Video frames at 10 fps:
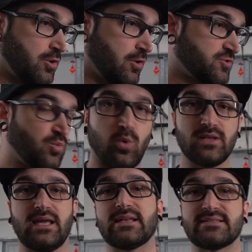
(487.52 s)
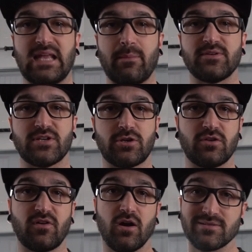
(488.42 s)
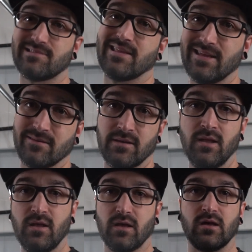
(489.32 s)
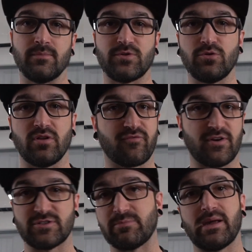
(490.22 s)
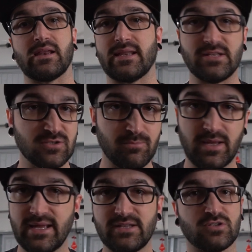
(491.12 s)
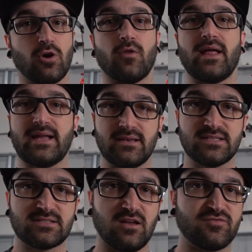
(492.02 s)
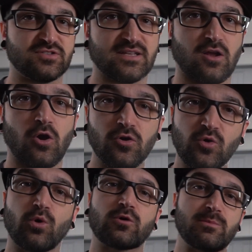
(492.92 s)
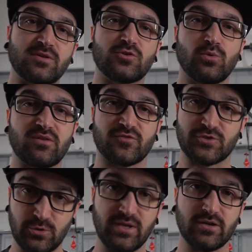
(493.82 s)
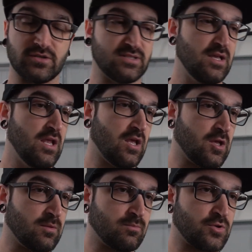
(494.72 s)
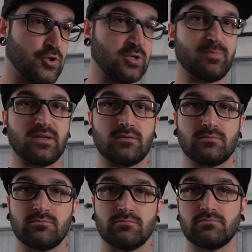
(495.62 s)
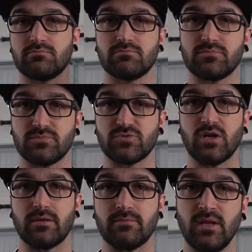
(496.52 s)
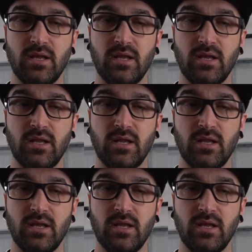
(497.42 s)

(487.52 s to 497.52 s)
knows what kind of damage it could have caused then, to the freshly painted engine bay, to all that kind of stuff. Just like all the work we've been doing for 2 years could have been done.